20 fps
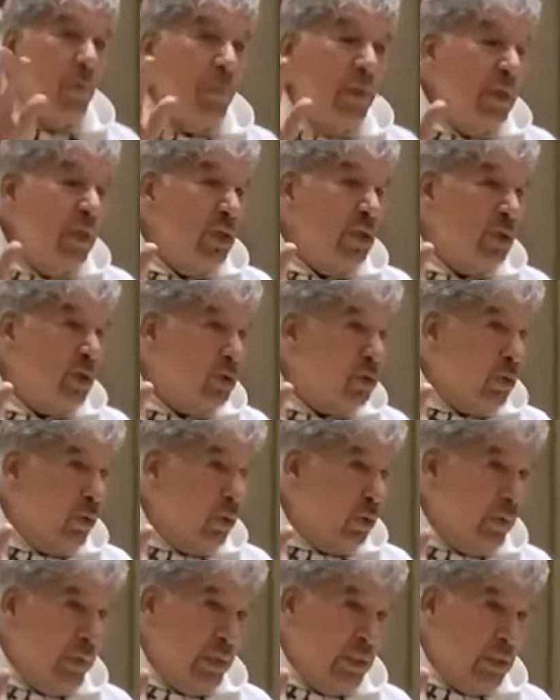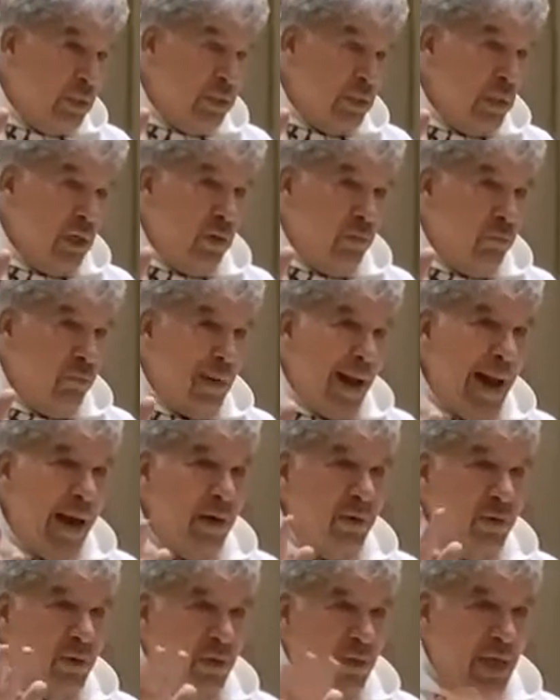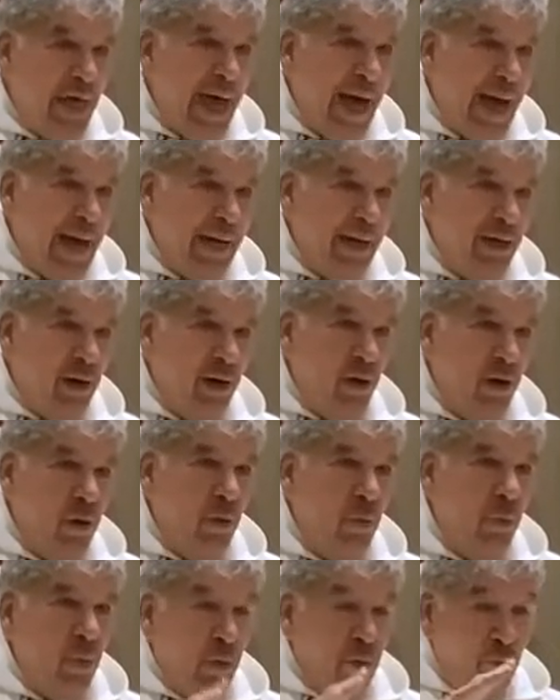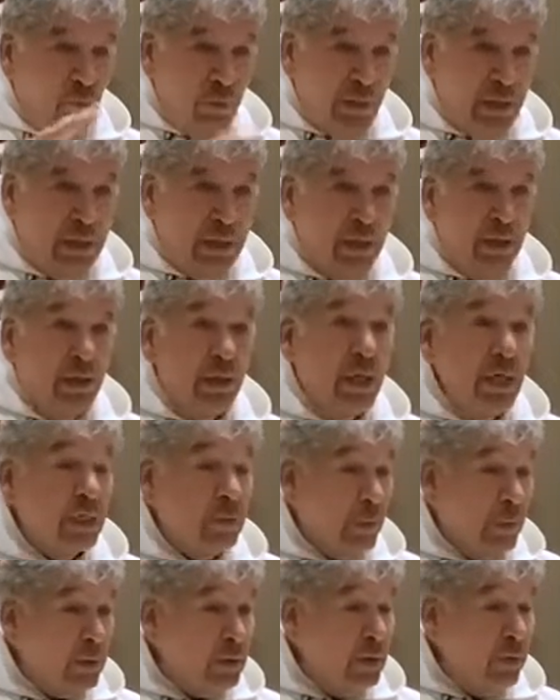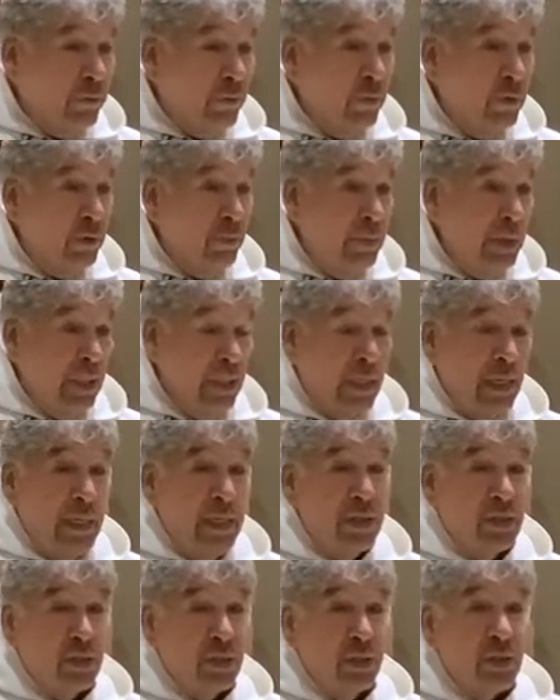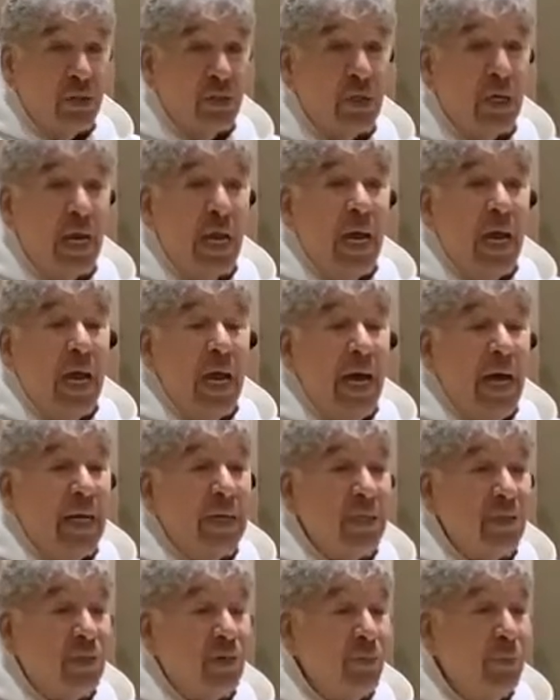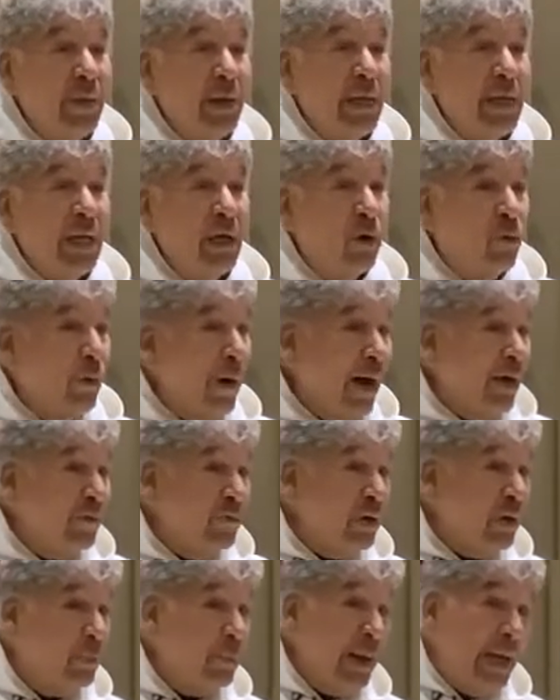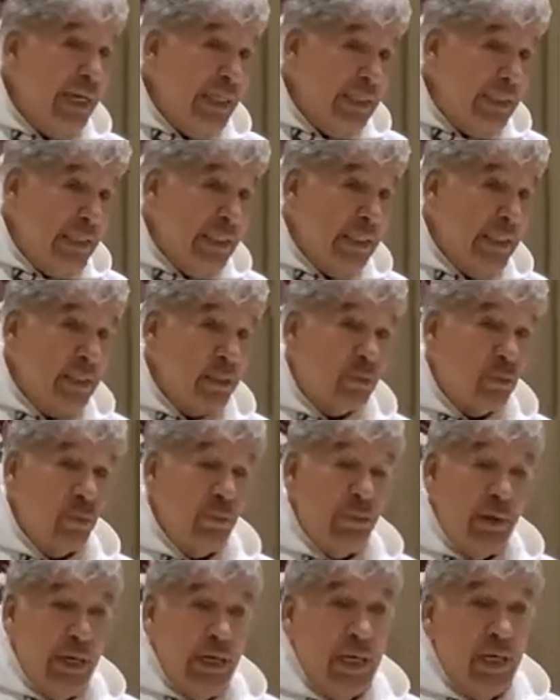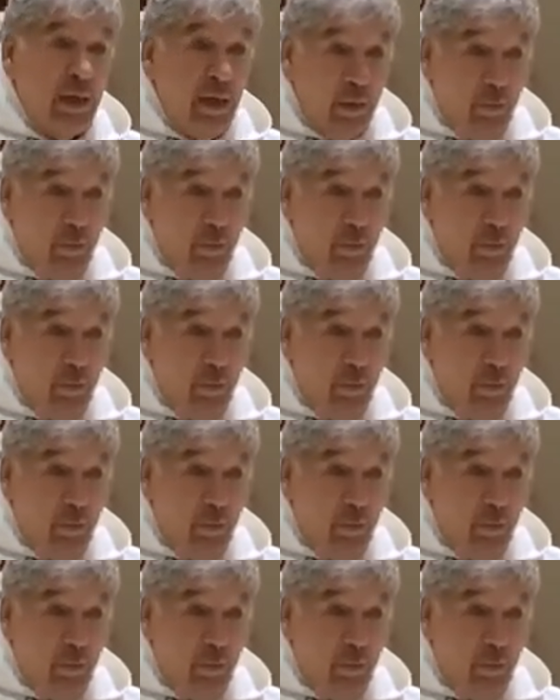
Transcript: many stories around that were written, especially through the Middle Ages, and so many graphic paintings were made